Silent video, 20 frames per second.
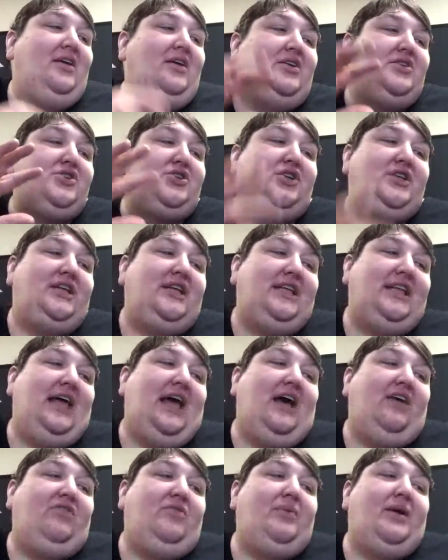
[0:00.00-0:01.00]
So you need the
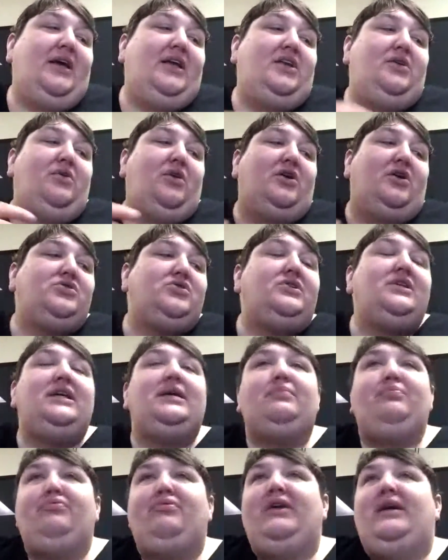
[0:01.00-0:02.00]
alphabet, and you also
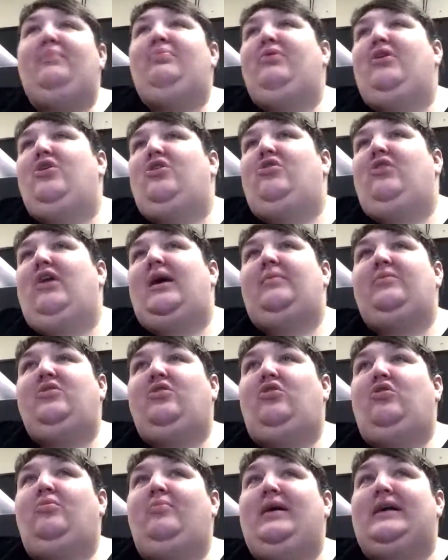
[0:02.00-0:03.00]
need pre-programmed
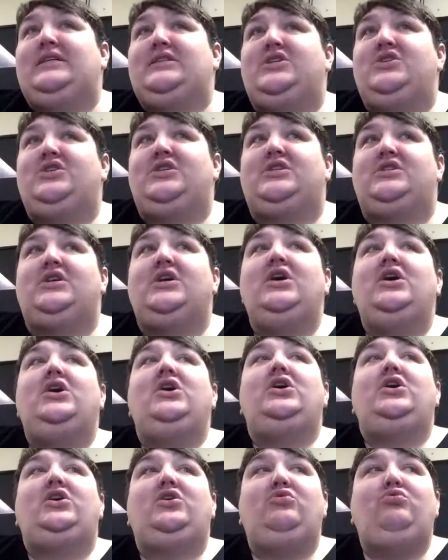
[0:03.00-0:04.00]
whole messages.
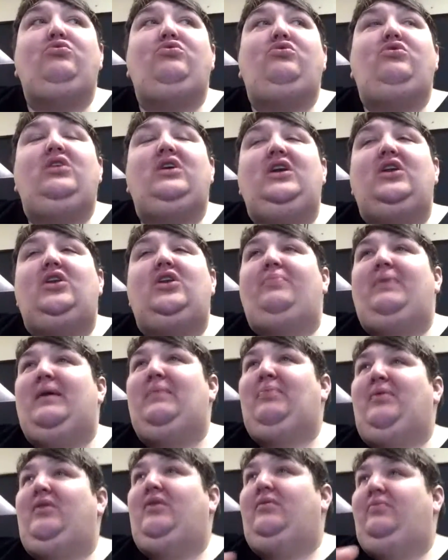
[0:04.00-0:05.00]

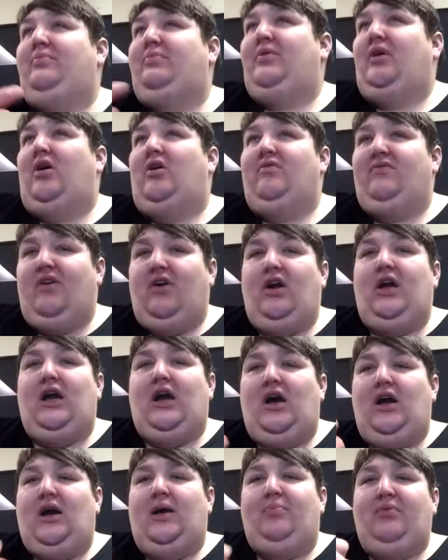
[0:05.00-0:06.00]
People are very
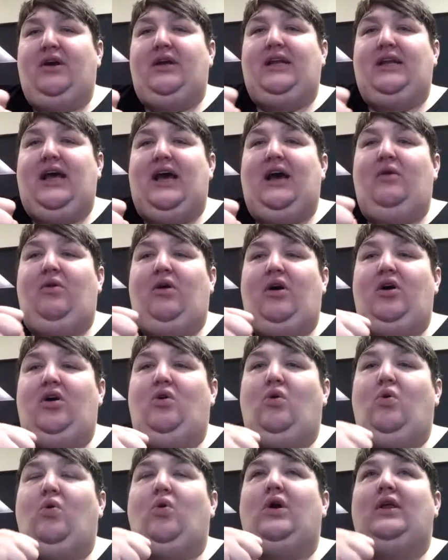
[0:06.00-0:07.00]
hung up right now on
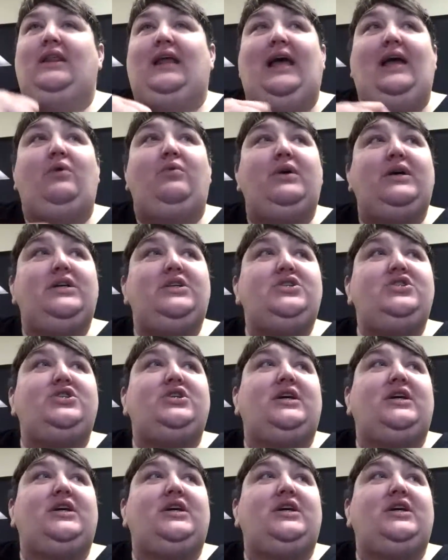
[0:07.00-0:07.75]
core language